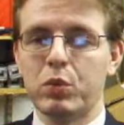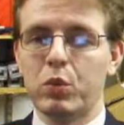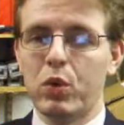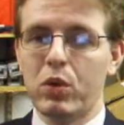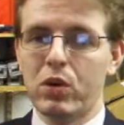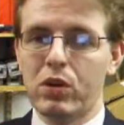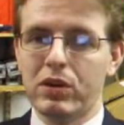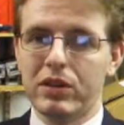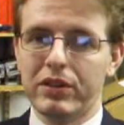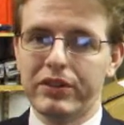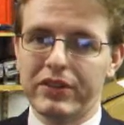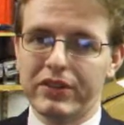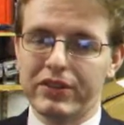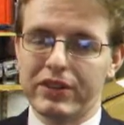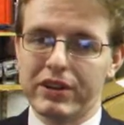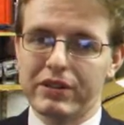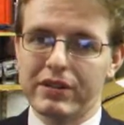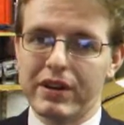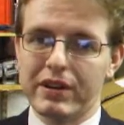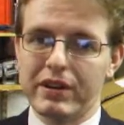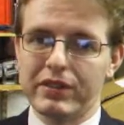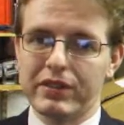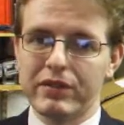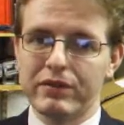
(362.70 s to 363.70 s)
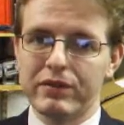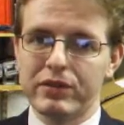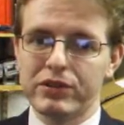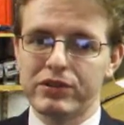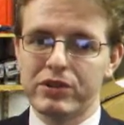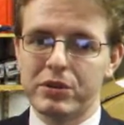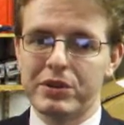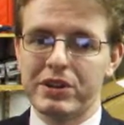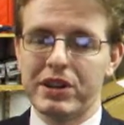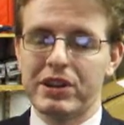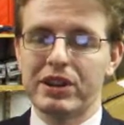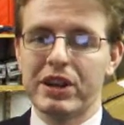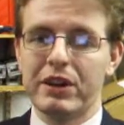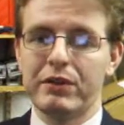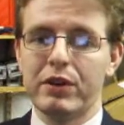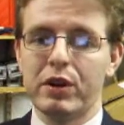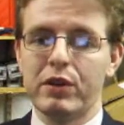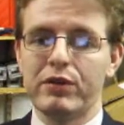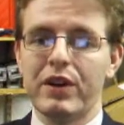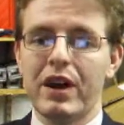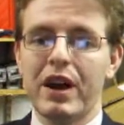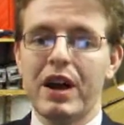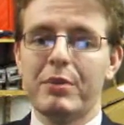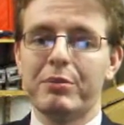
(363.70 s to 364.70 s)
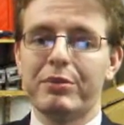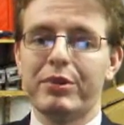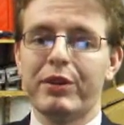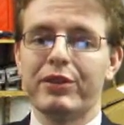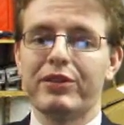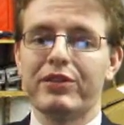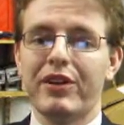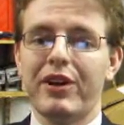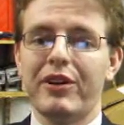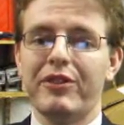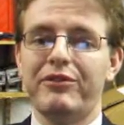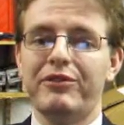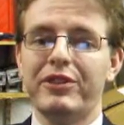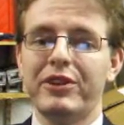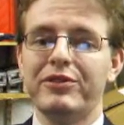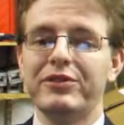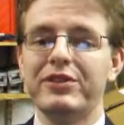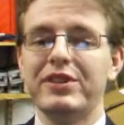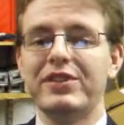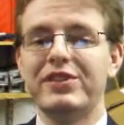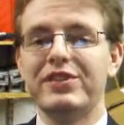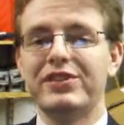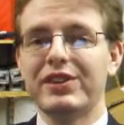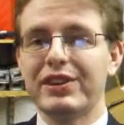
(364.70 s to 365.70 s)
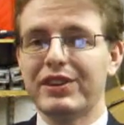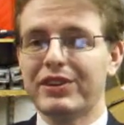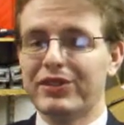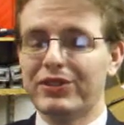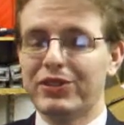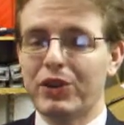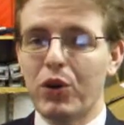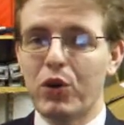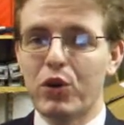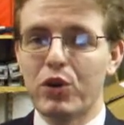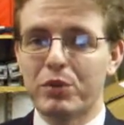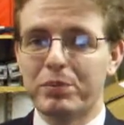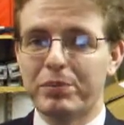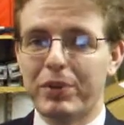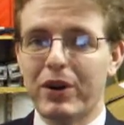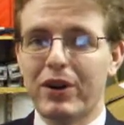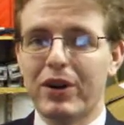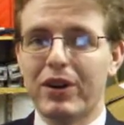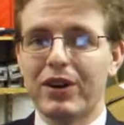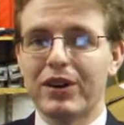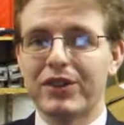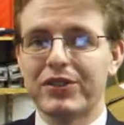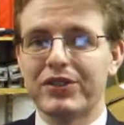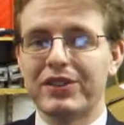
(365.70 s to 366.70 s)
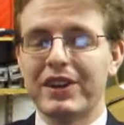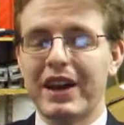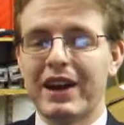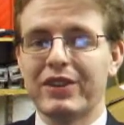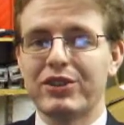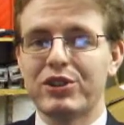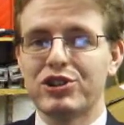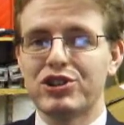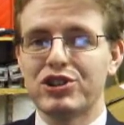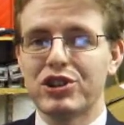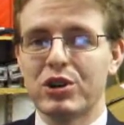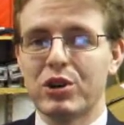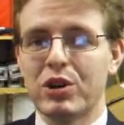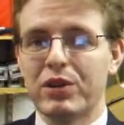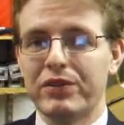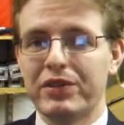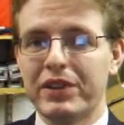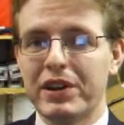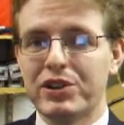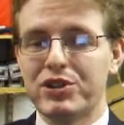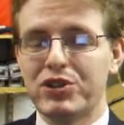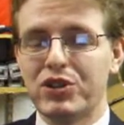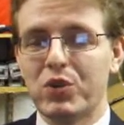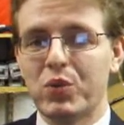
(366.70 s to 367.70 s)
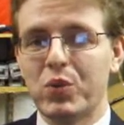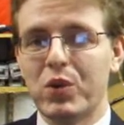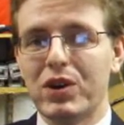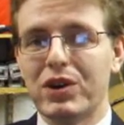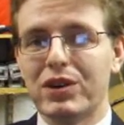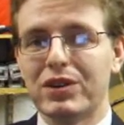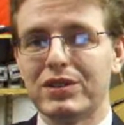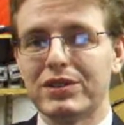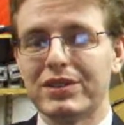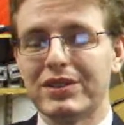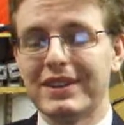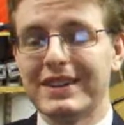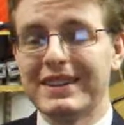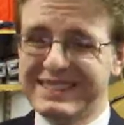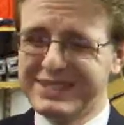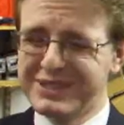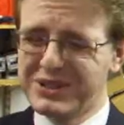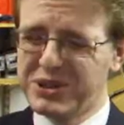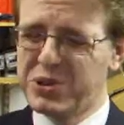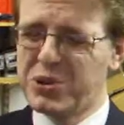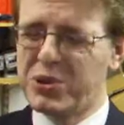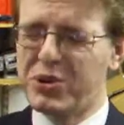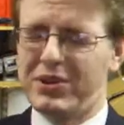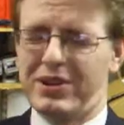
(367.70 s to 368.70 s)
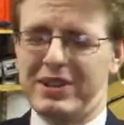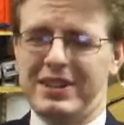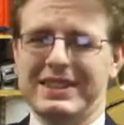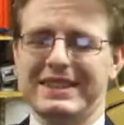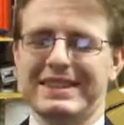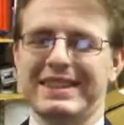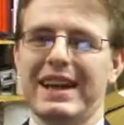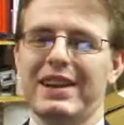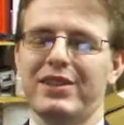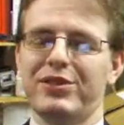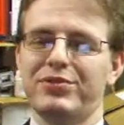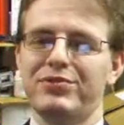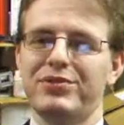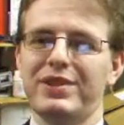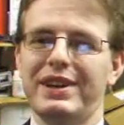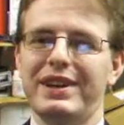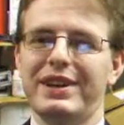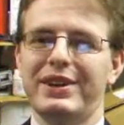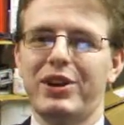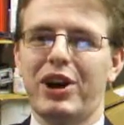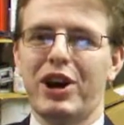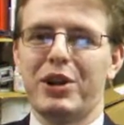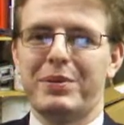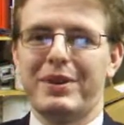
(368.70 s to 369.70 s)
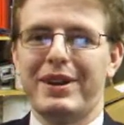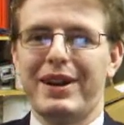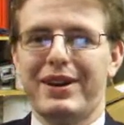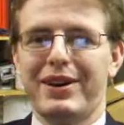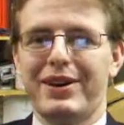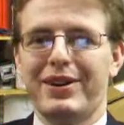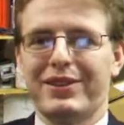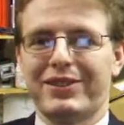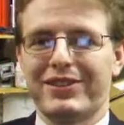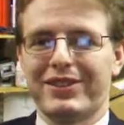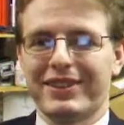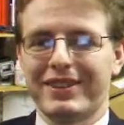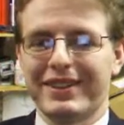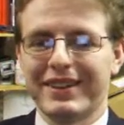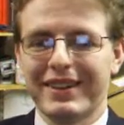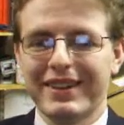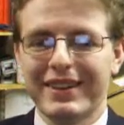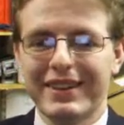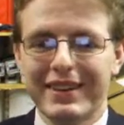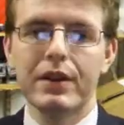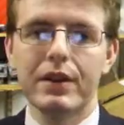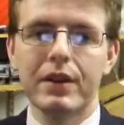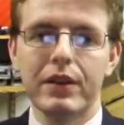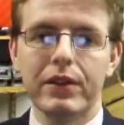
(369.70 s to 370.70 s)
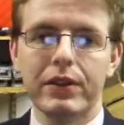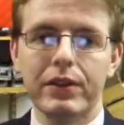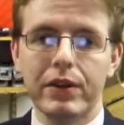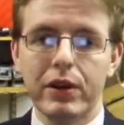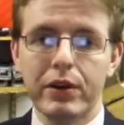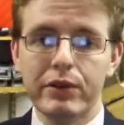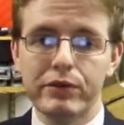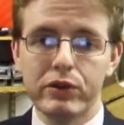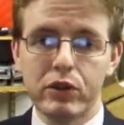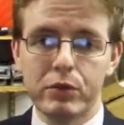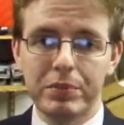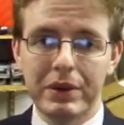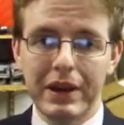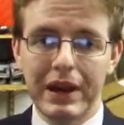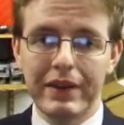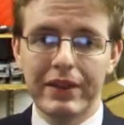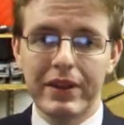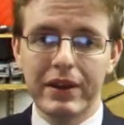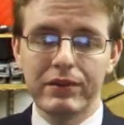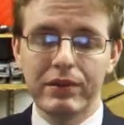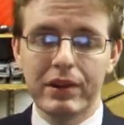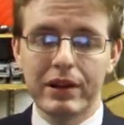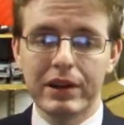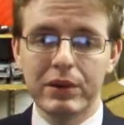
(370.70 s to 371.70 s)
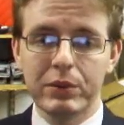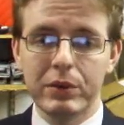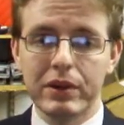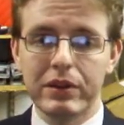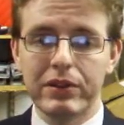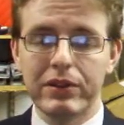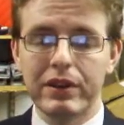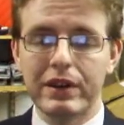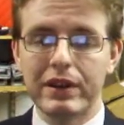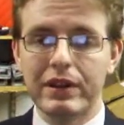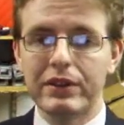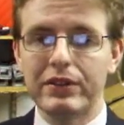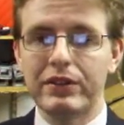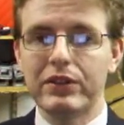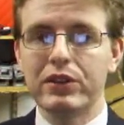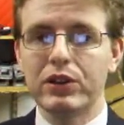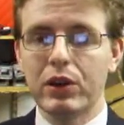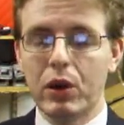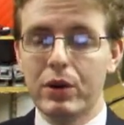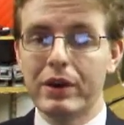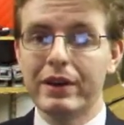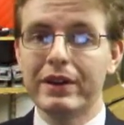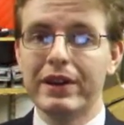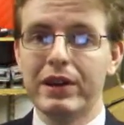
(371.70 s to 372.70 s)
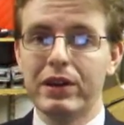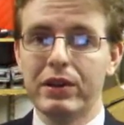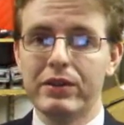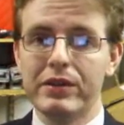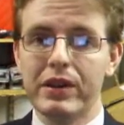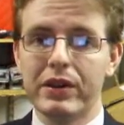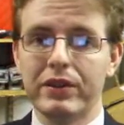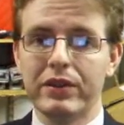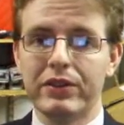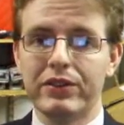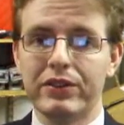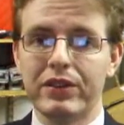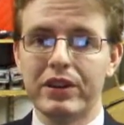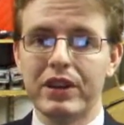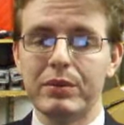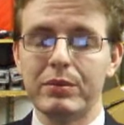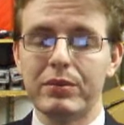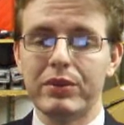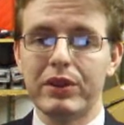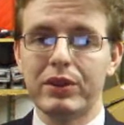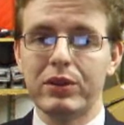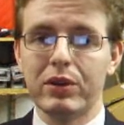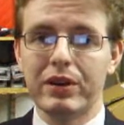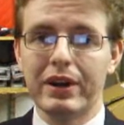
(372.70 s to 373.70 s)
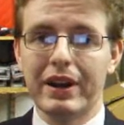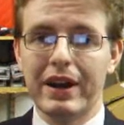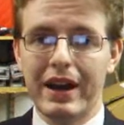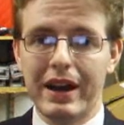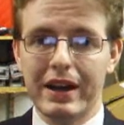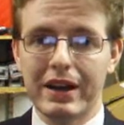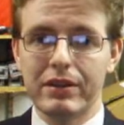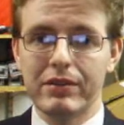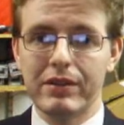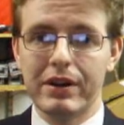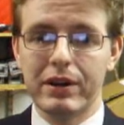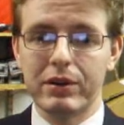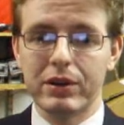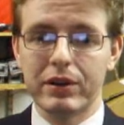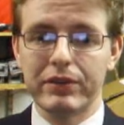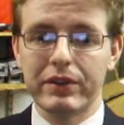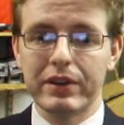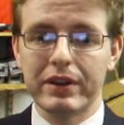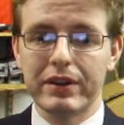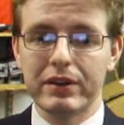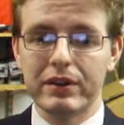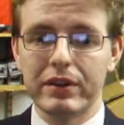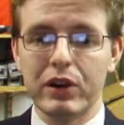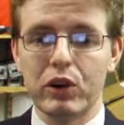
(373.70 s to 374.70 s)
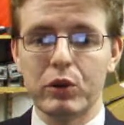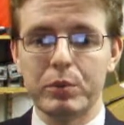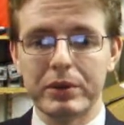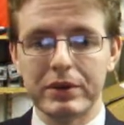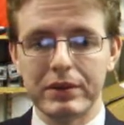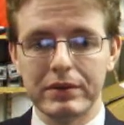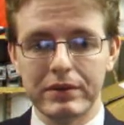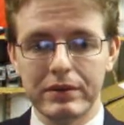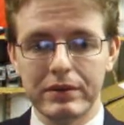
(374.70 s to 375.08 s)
wool sitting around his inventory which he had to get rid of, plus 56 gold bars that he had to chuck off the edge of the world. Oh, that's really got to be hurting. The overall plan they're running with is go and kill the other team. They're not going to hang around if they can help it.